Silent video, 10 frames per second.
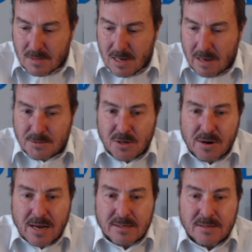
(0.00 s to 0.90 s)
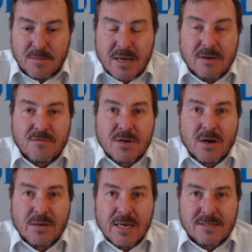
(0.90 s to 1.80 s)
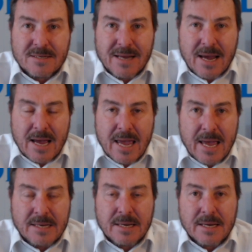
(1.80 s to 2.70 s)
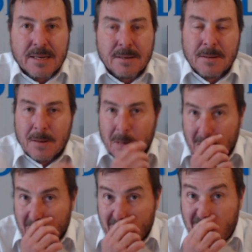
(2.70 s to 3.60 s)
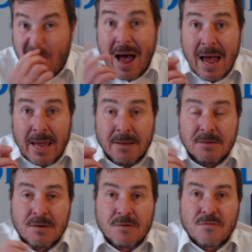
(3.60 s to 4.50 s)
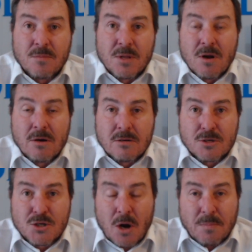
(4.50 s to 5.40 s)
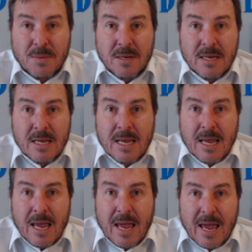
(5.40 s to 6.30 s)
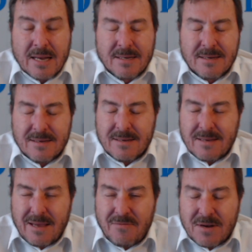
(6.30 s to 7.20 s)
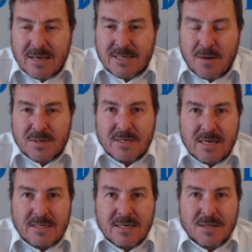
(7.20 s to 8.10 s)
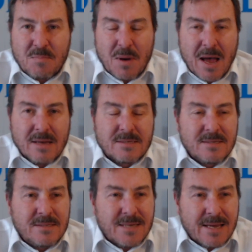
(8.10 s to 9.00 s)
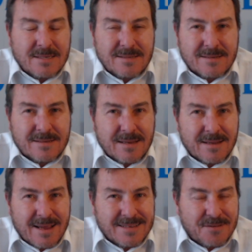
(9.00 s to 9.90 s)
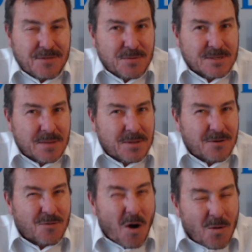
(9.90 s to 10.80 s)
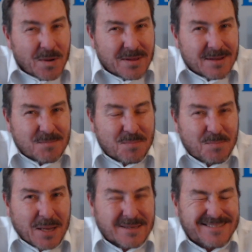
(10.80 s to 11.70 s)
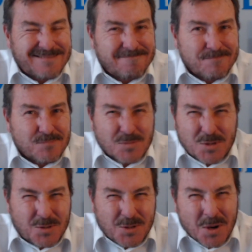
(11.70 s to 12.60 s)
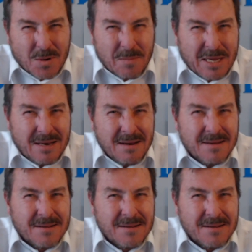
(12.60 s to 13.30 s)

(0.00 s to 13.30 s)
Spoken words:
I'm sorry I didn't make a video yesterday. I had a pie from the local shop. And even as I was eating the pie, it didn't taste as if there was something wrong with it. But, do you know what I mean?